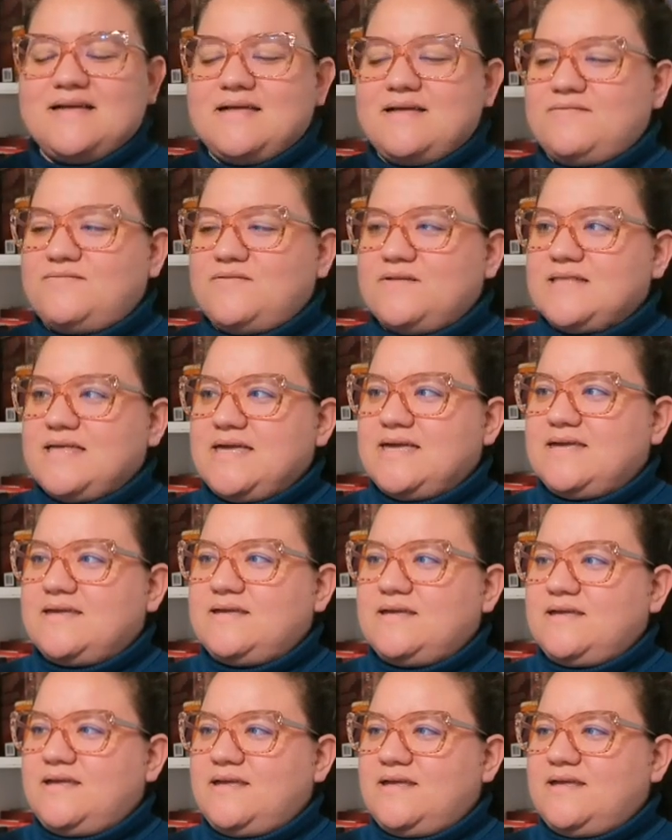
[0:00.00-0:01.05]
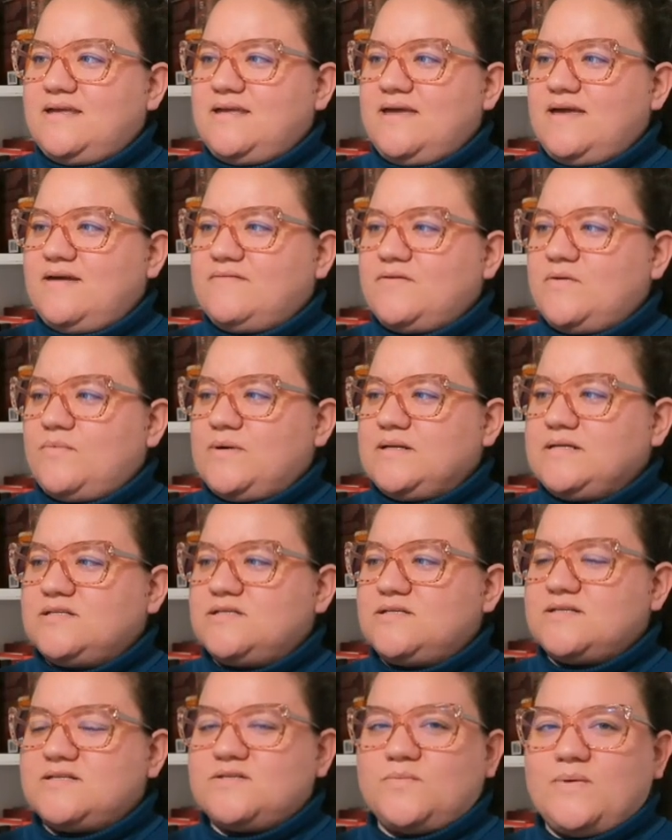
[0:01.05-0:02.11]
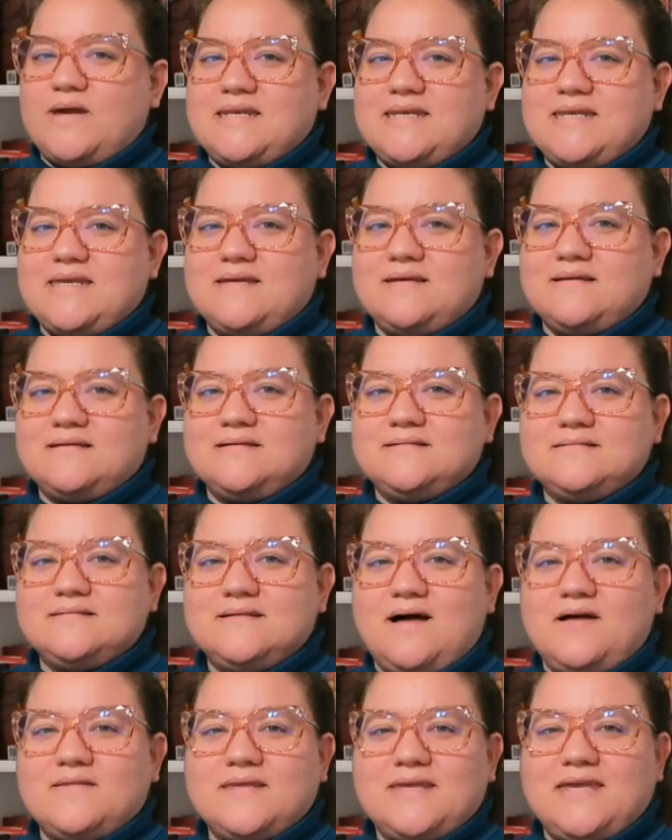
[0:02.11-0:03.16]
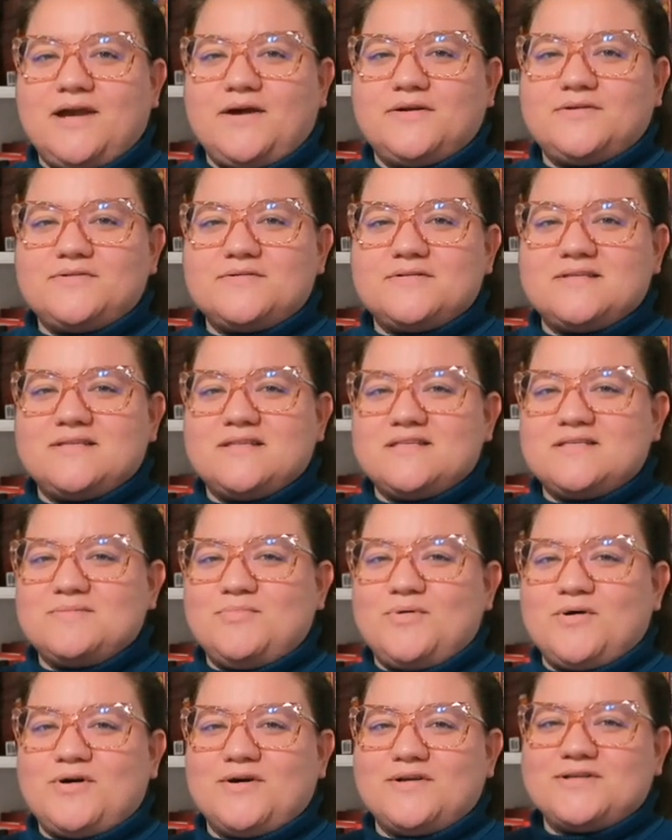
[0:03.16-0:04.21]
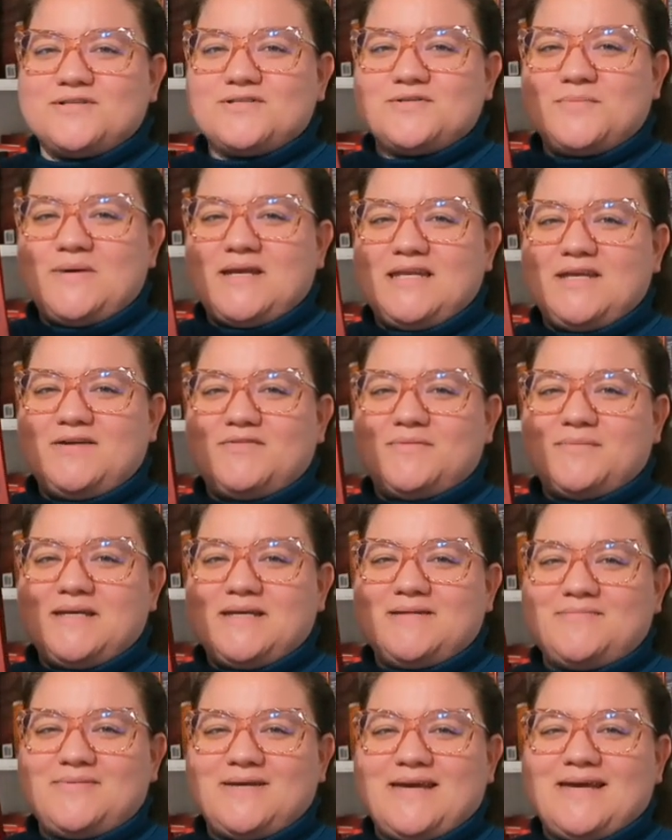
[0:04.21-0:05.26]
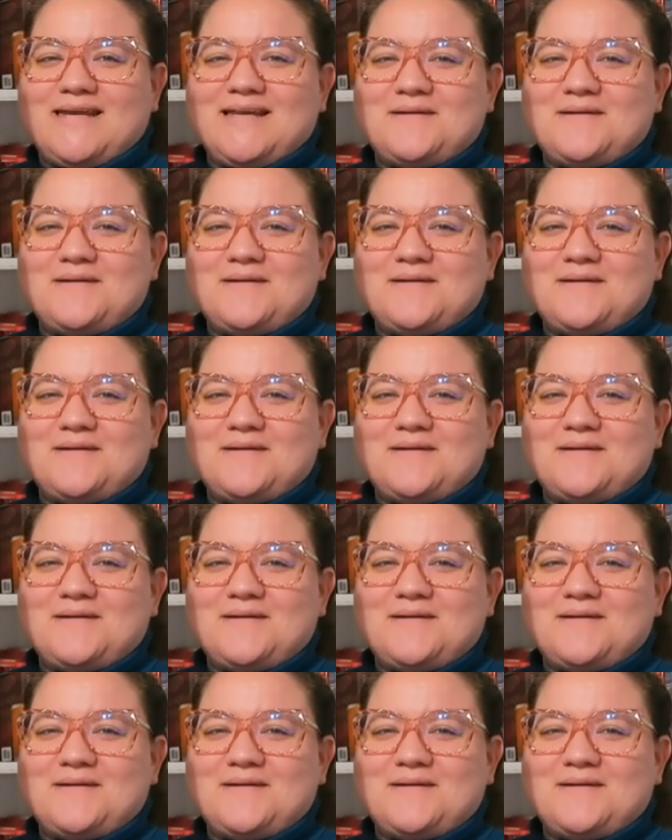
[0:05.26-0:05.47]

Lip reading: I feel like everyone's just waiting. All the characters in this book are just waiting for me to pick it